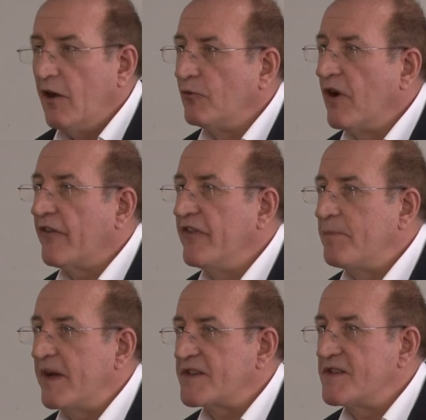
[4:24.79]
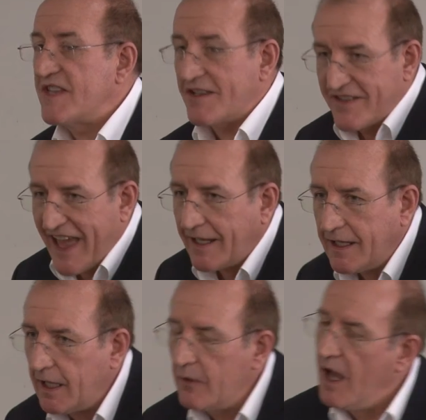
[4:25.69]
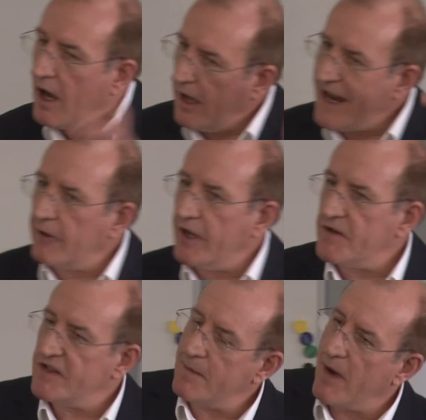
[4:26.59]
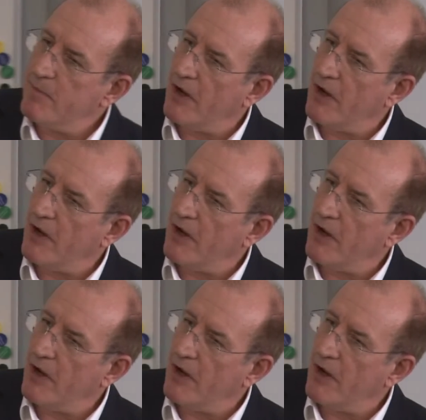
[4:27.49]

rather than the person who says, thank you, I'll now go and see my